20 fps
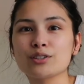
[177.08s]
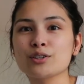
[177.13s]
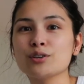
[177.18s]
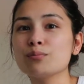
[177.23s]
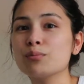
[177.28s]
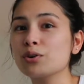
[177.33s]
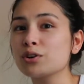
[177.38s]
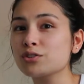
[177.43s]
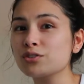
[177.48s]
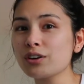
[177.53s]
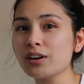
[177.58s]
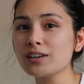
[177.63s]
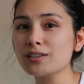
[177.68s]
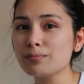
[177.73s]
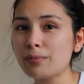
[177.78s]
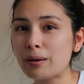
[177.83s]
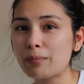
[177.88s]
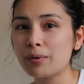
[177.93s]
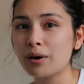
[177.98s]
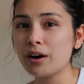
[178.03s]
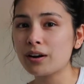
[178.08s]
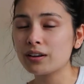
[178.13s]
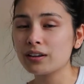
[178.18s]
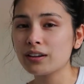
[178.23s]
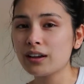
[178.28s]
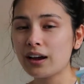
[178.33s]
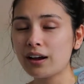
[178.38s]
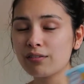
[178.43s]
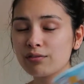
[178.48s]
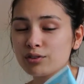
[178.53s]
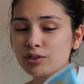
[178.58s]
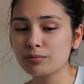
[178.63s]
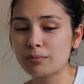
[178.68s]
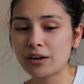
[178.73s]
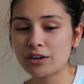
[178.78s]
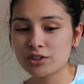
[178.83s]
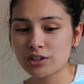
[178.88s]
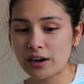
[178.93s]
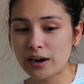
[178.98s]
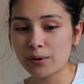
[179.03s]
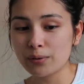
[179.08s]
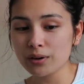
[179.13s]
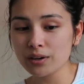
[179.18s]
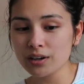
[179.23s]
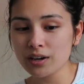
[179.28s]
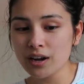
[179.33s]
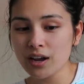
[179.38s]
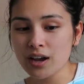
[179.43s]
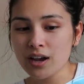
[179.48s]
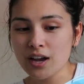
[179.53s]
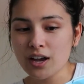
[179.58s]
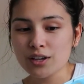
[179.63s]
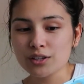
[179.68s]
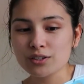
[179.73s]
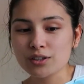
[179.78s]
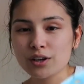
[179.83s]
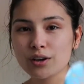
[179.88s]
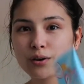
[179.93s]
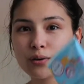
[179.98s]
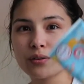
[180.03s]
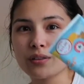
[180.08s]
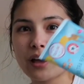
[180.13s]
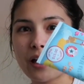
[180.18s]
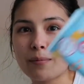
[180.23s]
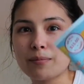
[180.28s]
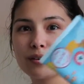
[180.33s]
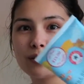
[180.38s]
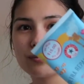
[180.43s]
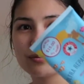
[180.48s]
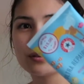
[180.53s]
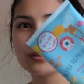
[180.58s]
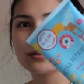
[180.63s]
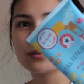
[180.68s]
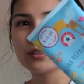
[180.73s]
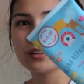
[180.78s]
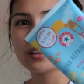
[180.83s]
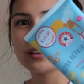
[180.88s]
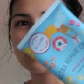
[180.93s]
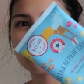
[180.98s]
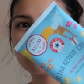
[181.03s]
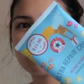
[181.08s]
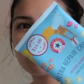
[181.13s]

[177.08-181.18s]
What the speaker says: to moisturize my body after my shower. So I'm going to be using,